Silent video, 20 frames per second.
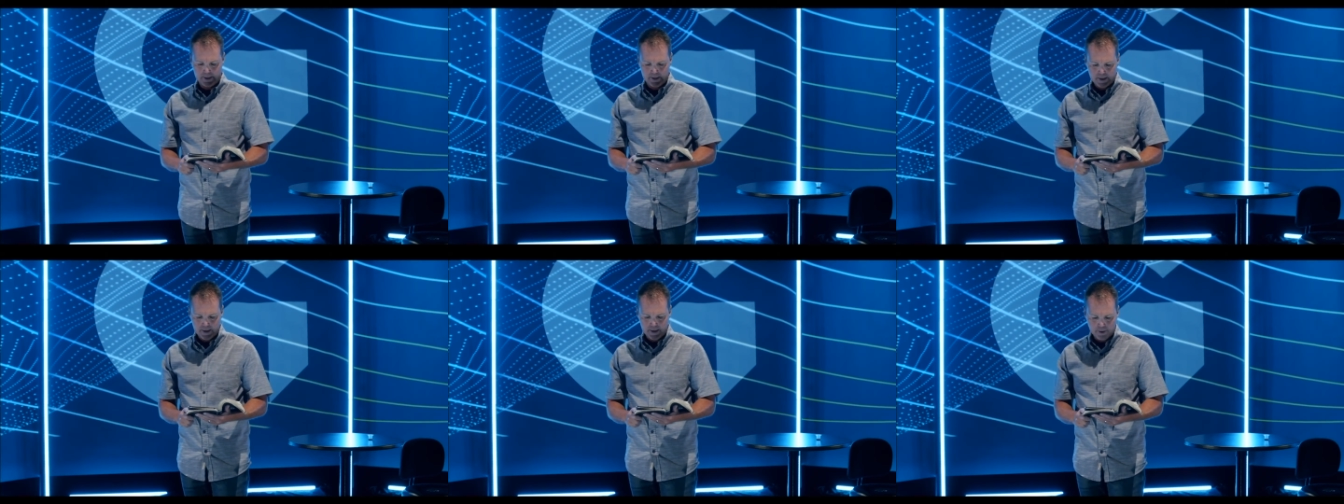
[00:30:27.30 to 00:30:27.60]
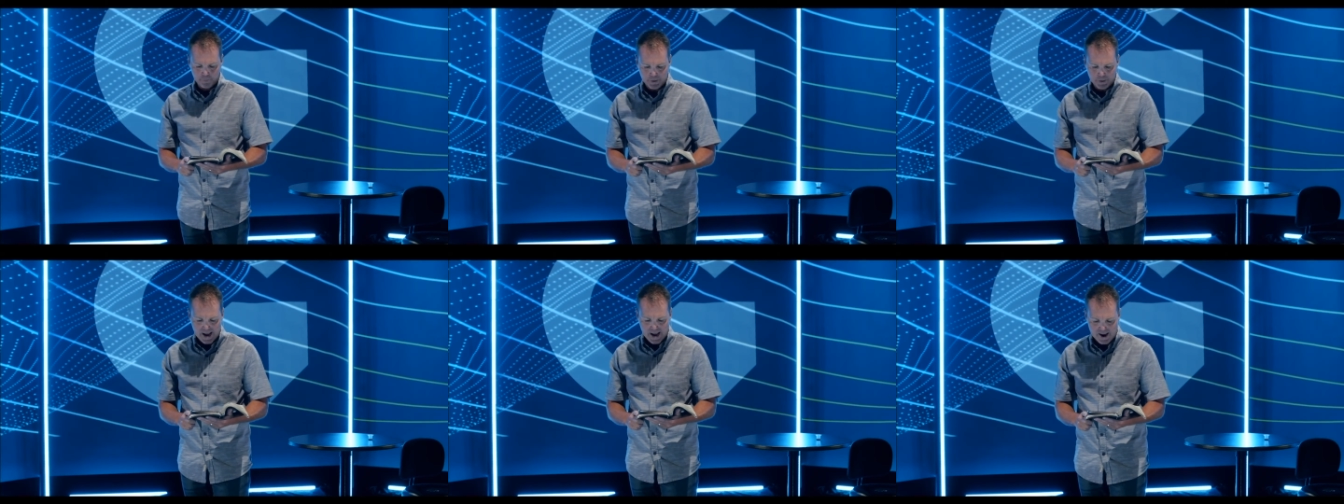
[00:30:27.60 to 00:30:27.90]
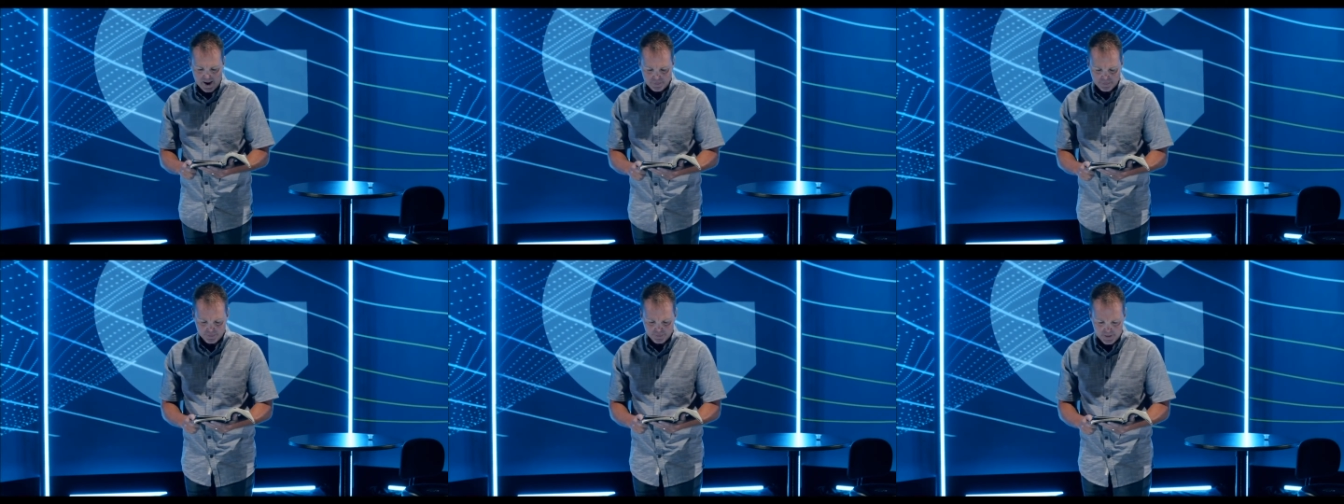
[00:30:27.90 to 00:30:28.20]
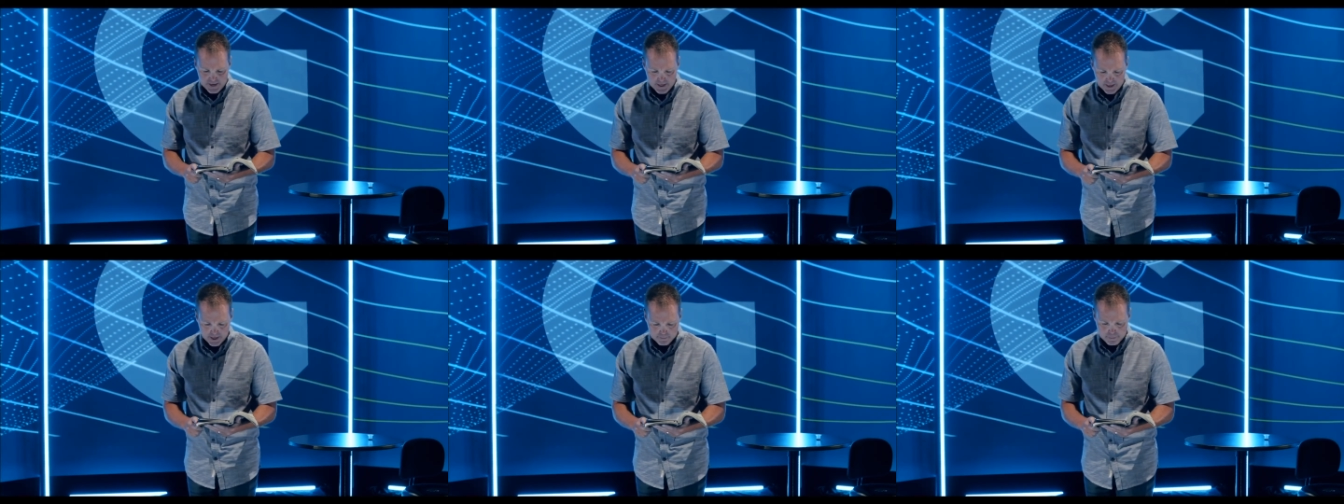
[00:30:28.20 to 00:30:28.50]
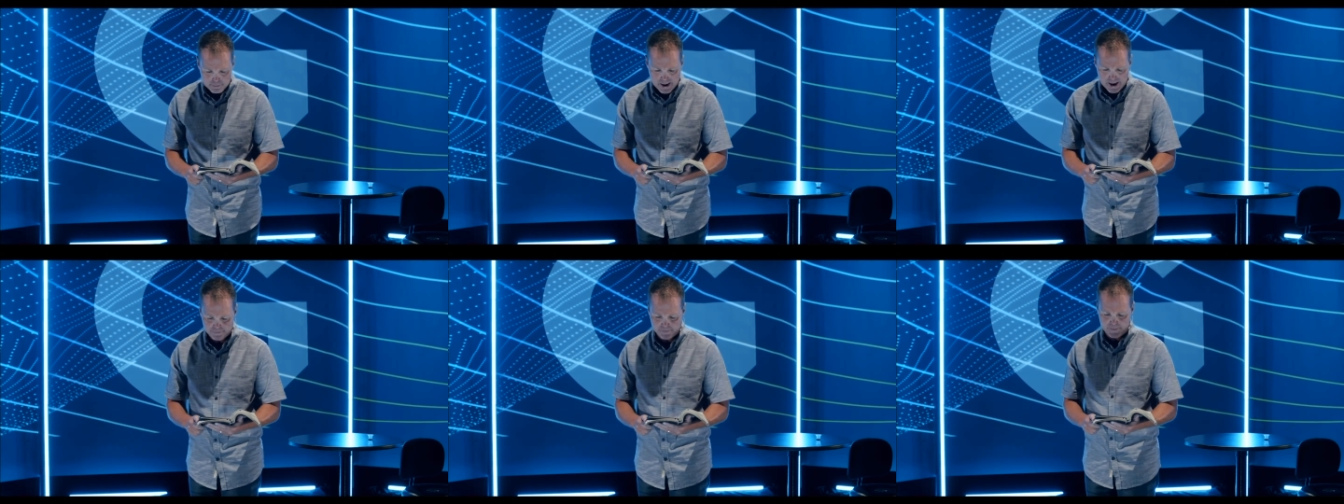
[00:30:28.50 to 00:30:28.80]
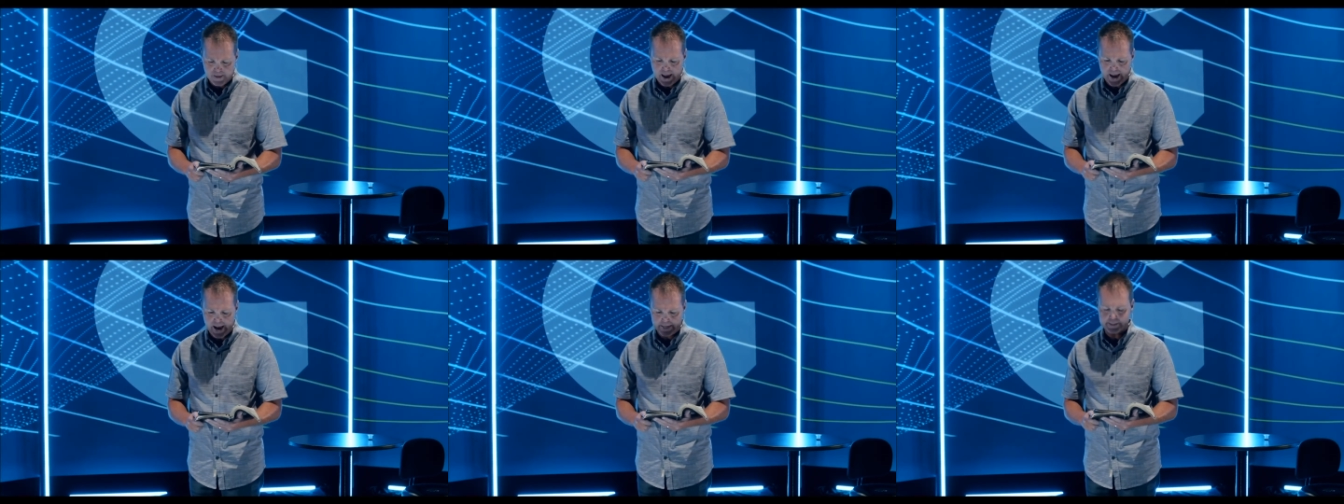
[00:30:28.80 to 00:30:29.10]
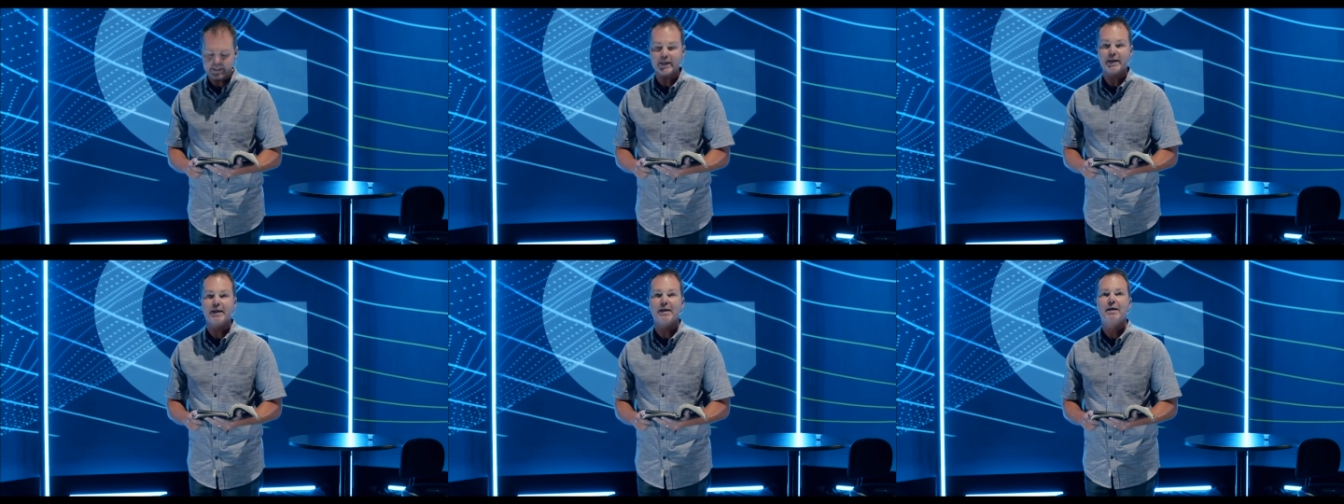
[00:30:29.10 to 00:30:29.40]
And when I think about that,
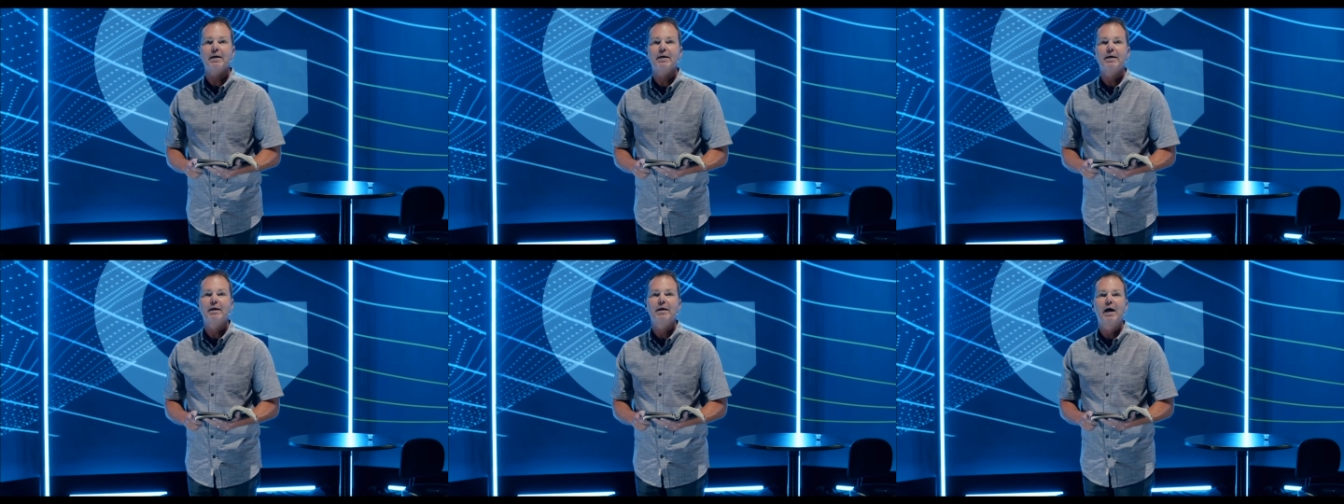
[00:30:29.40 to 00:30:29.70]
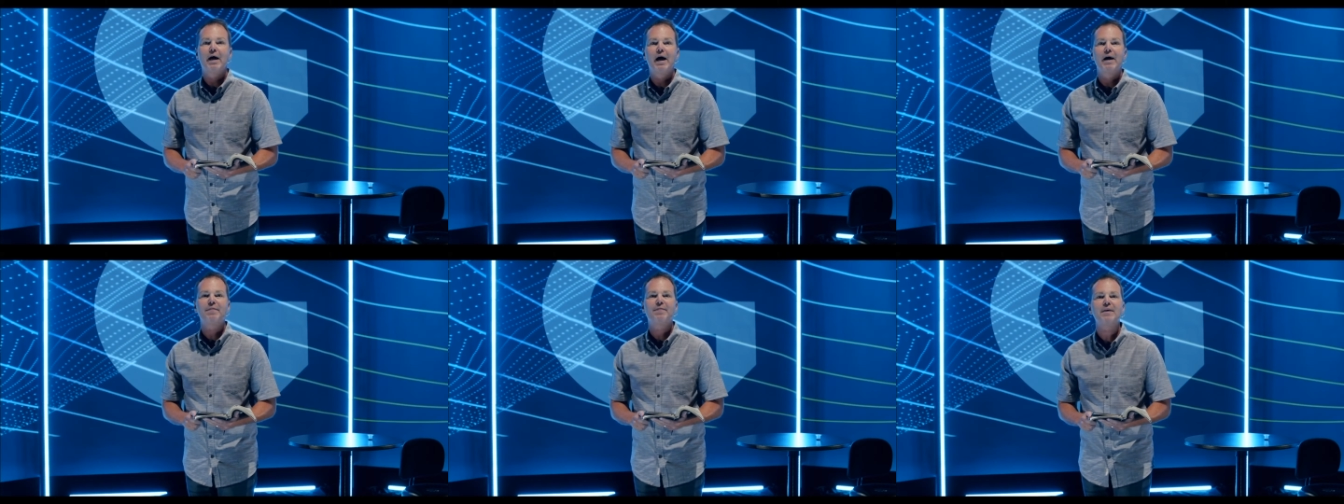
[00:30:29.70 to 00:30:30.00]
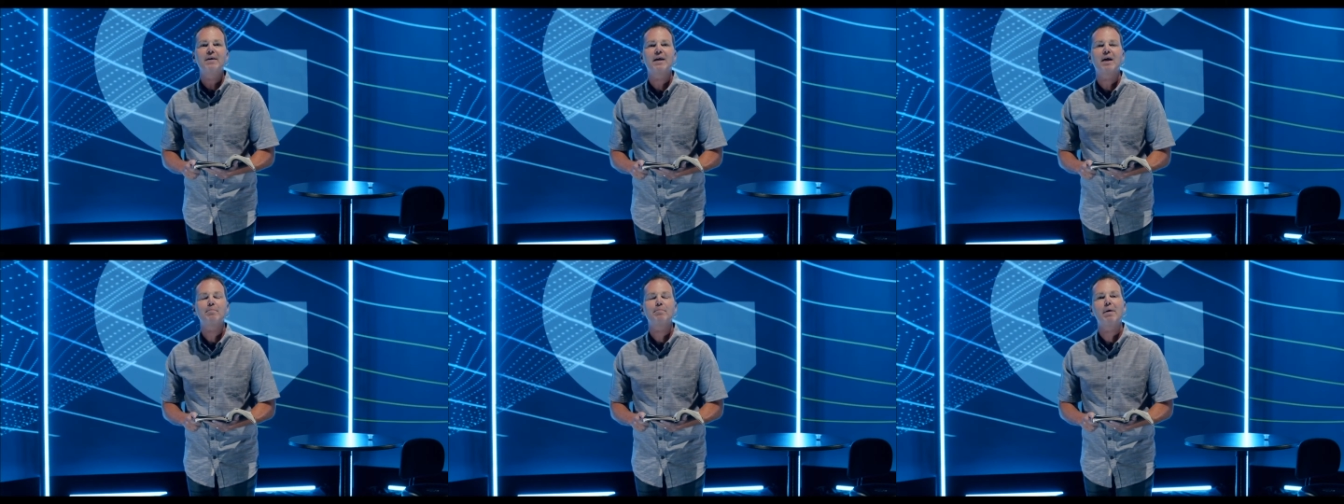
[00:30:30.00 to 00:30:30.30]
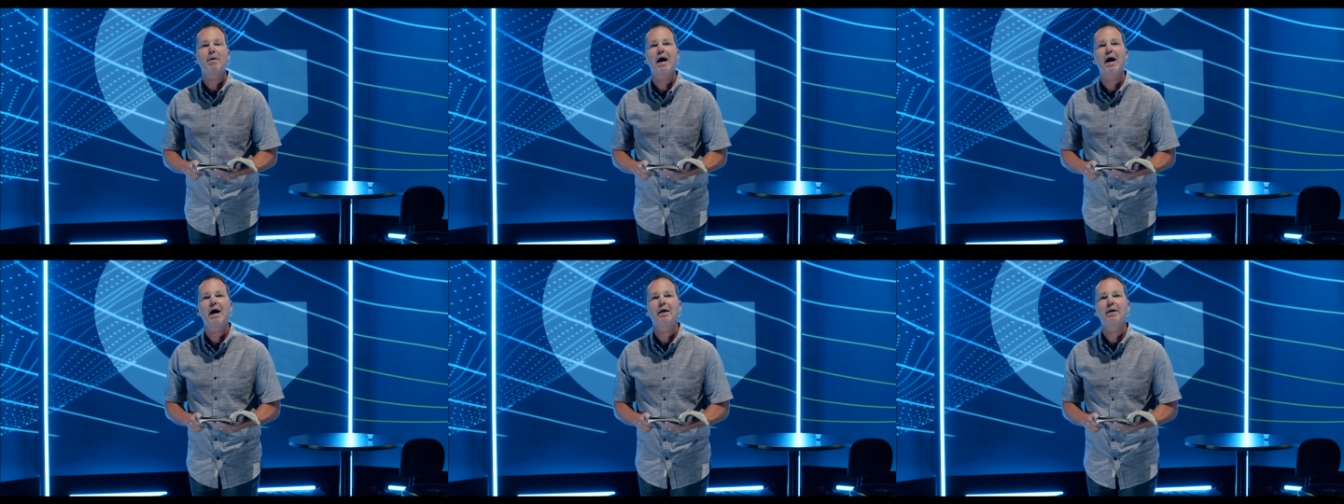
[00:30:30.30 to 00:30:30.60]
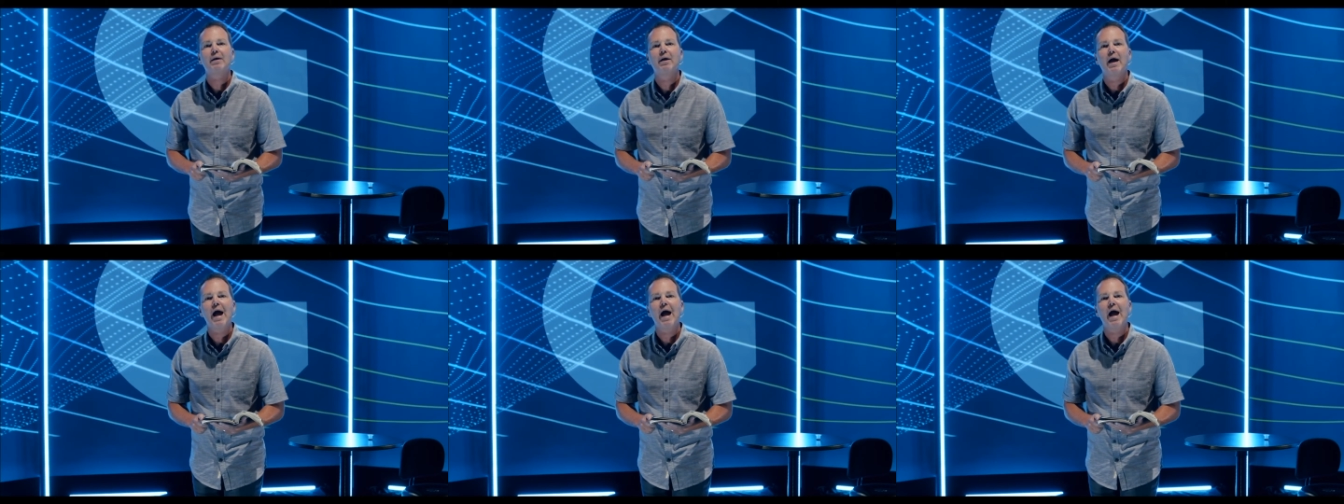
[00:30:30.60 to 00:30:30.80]
I think about